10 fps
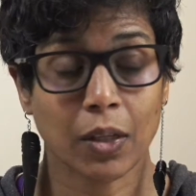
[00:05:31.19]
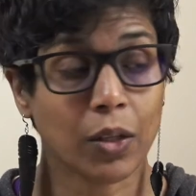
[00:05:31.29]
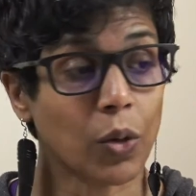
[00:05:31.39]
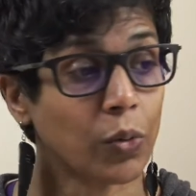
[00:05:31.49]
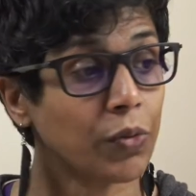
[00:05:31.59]

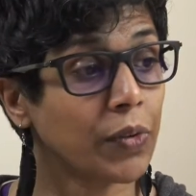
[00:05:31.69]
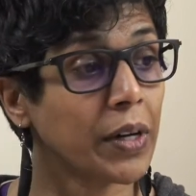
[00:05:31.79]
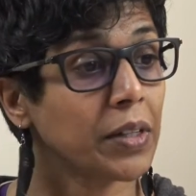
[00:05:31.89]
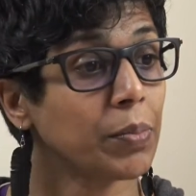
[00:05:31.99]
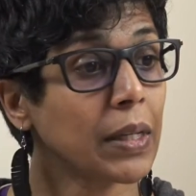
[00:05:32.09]
Go and
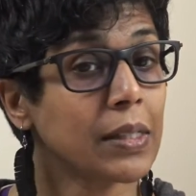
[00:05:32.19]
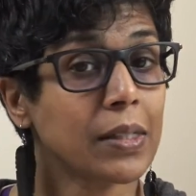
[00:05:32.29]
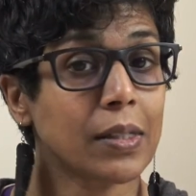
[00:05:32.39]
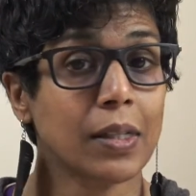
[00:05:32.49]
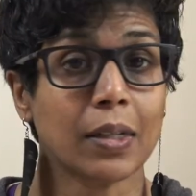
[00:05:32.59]
find a place to
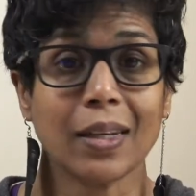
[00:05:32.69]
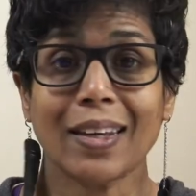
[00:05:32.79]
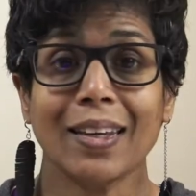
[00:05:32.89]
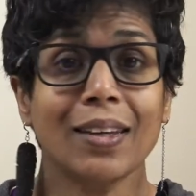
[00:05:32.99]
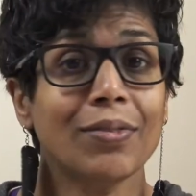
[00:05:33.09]
sit,
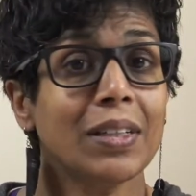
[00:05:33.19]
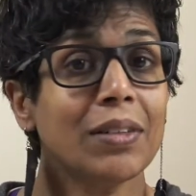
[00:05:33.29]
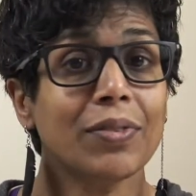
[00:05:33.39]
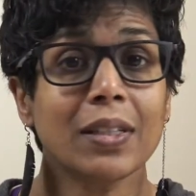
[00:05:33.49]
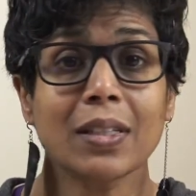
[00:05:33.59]
even
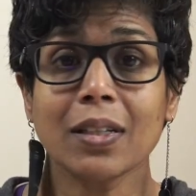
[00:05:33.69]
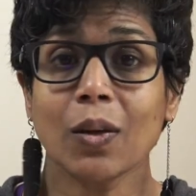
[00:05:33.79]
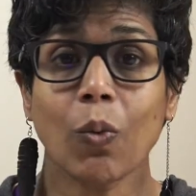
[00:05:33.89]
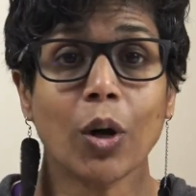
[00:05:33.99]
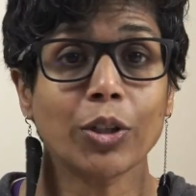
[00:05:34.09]
if it's in the
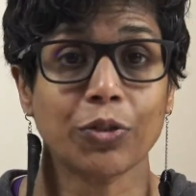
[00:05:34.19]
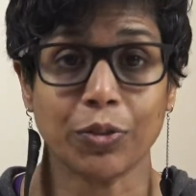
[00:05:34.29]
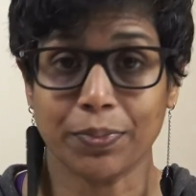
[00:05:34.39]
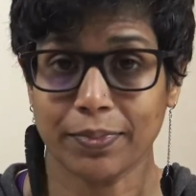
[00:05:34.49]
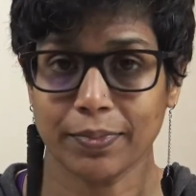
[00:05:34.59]
washroom.